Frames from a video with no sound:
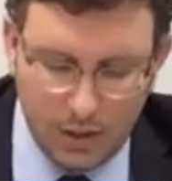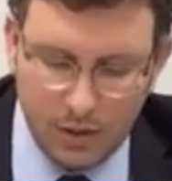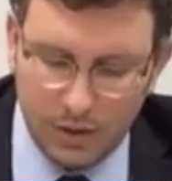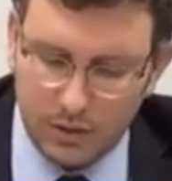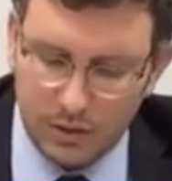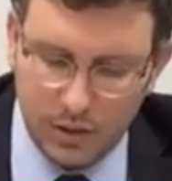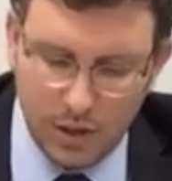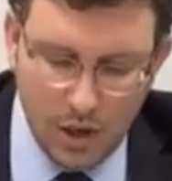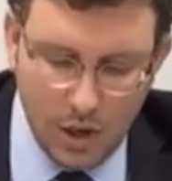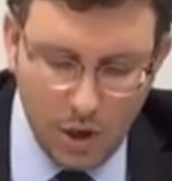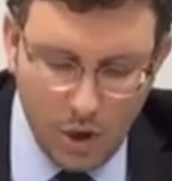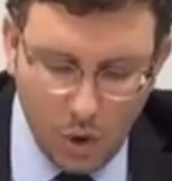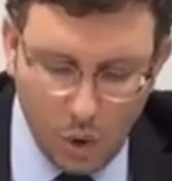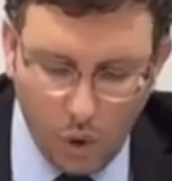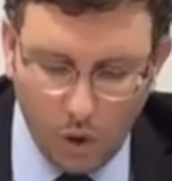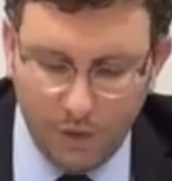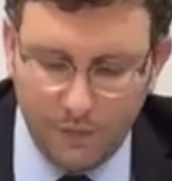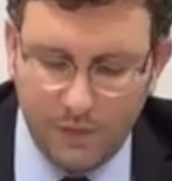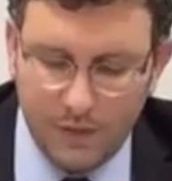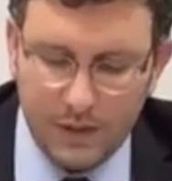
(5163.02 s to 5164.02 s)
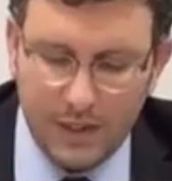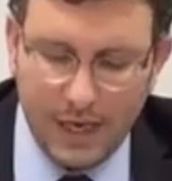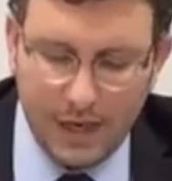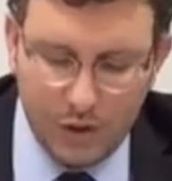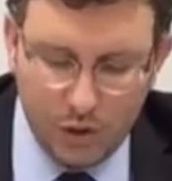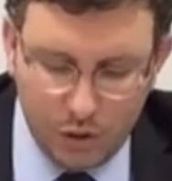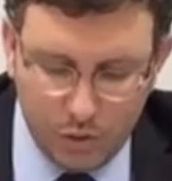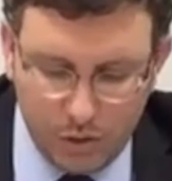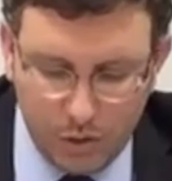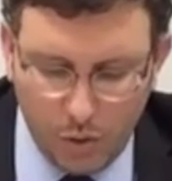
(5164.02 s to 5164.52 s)
us. Orphans, how to
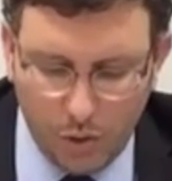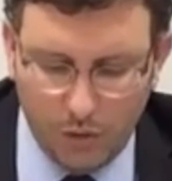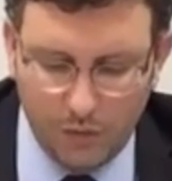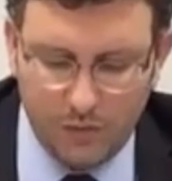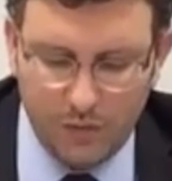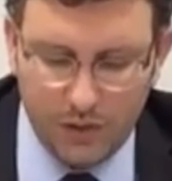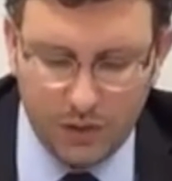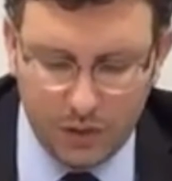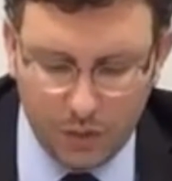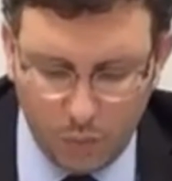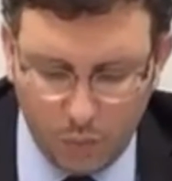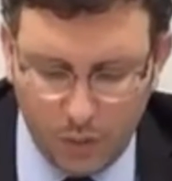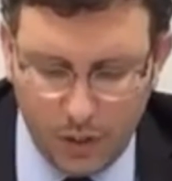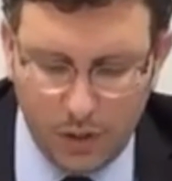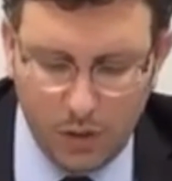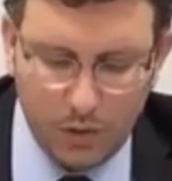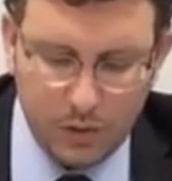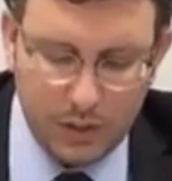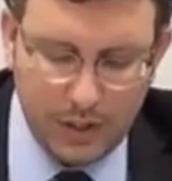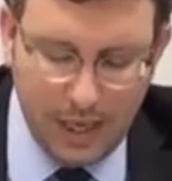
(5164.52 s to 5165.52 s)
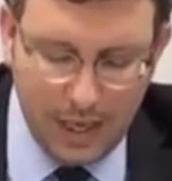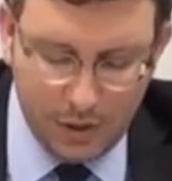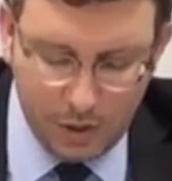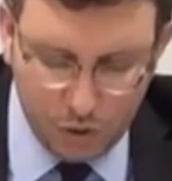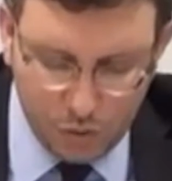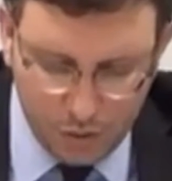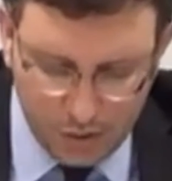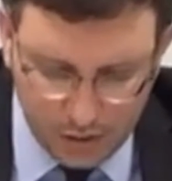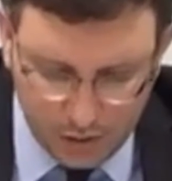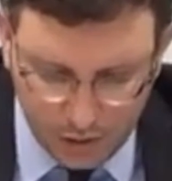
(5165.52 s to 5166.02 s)
treat orphans and widows, and how to
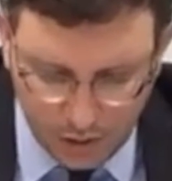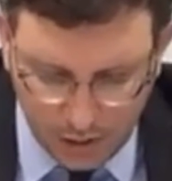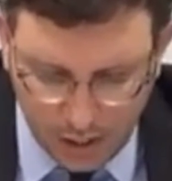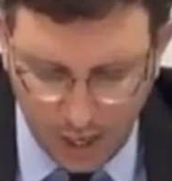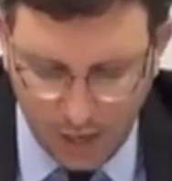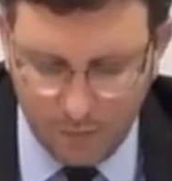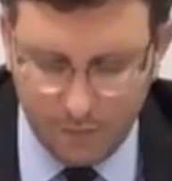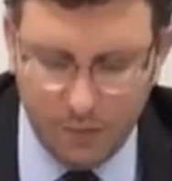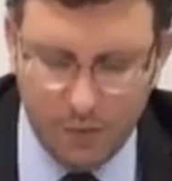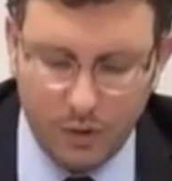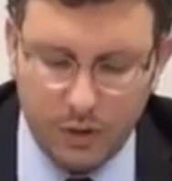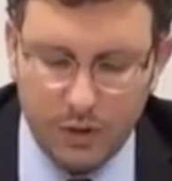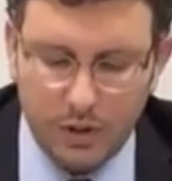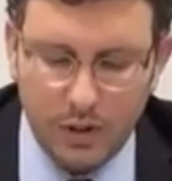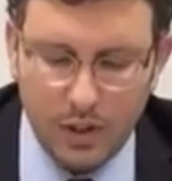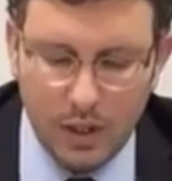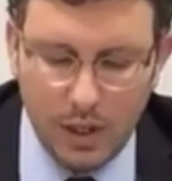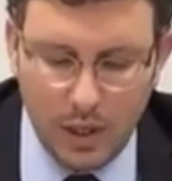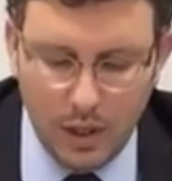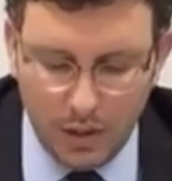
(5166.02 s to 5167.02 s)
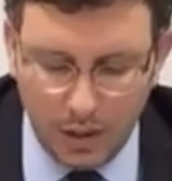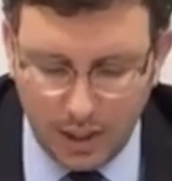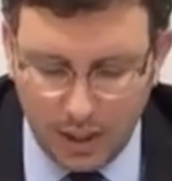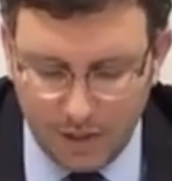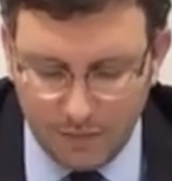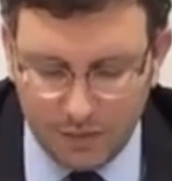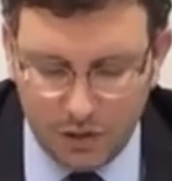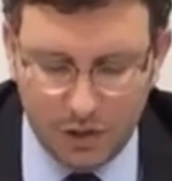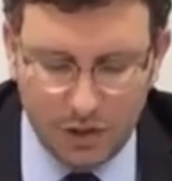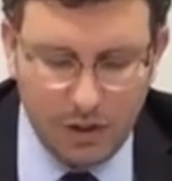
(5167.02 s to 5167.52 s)
treat the converts. The
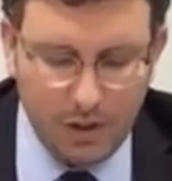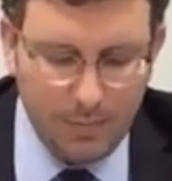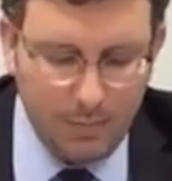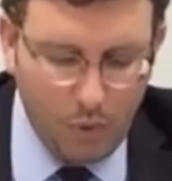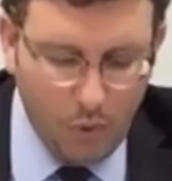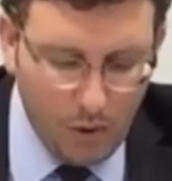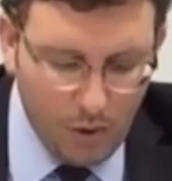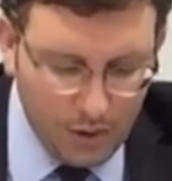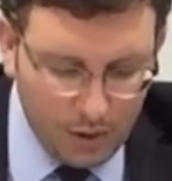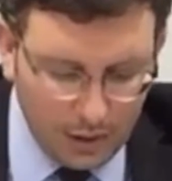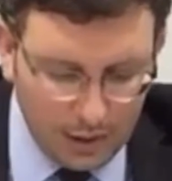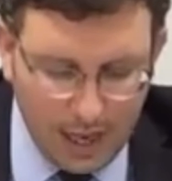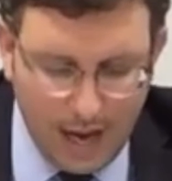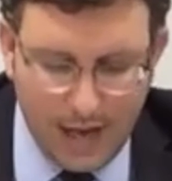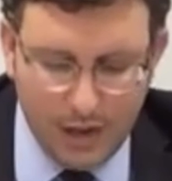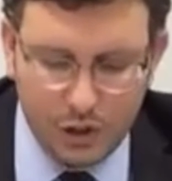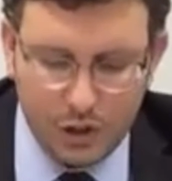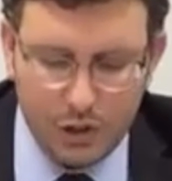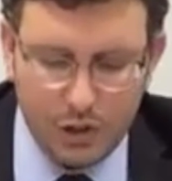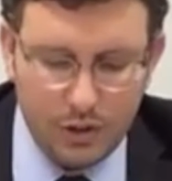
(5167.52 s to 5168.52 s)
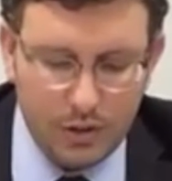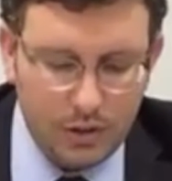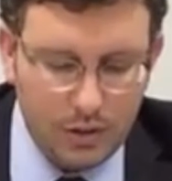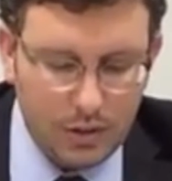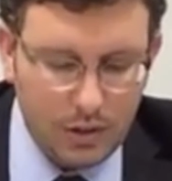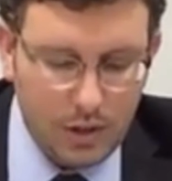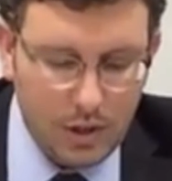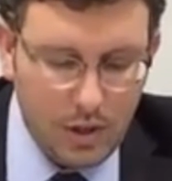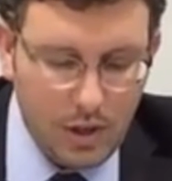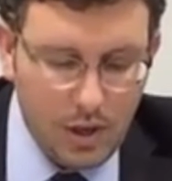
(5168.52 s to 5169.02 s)
gift to the poor, the lashes,
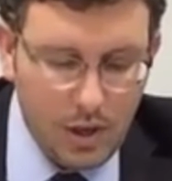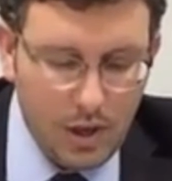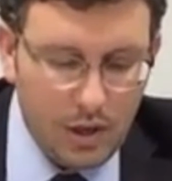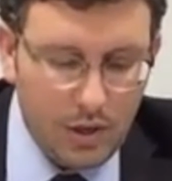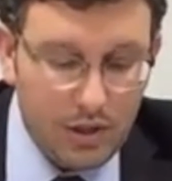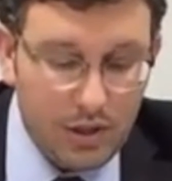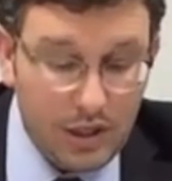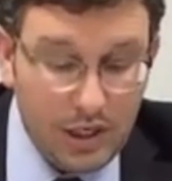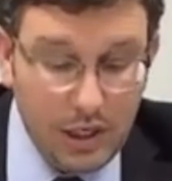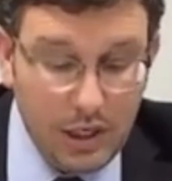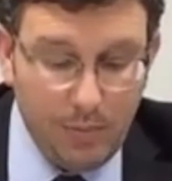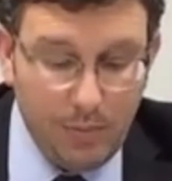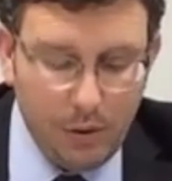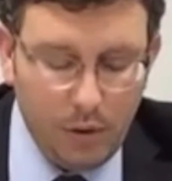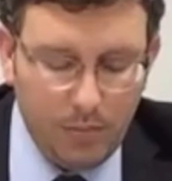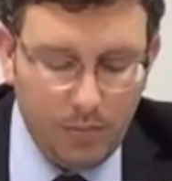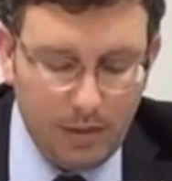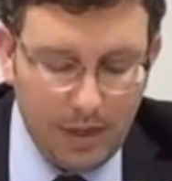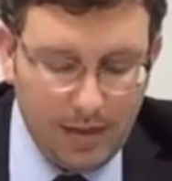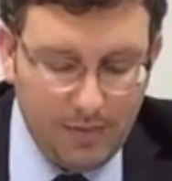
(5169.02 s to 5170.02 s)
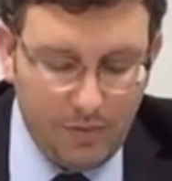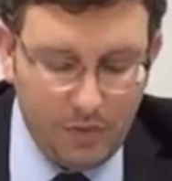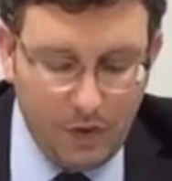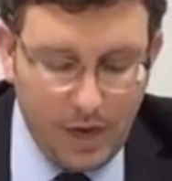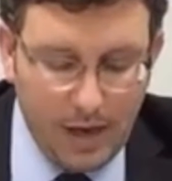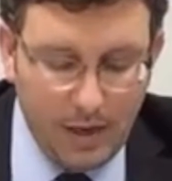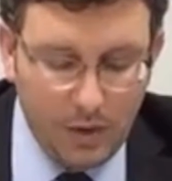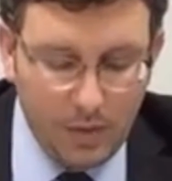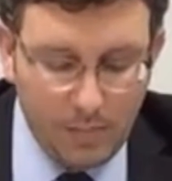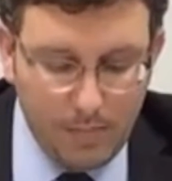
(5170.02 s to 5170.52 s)
yibum,
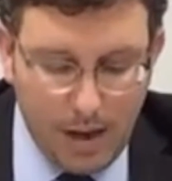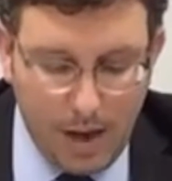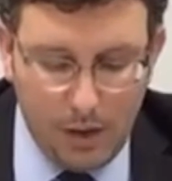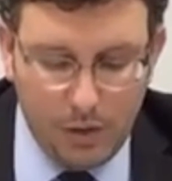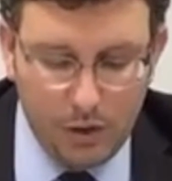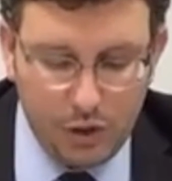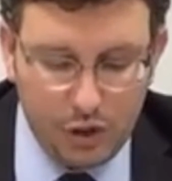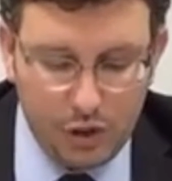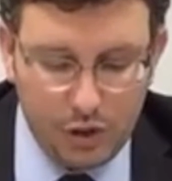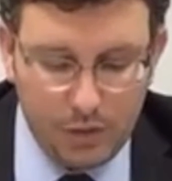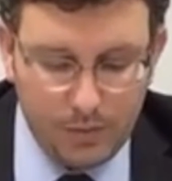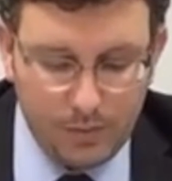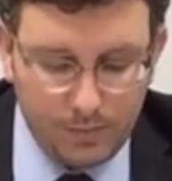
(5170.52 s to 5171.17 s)
levirate marriage,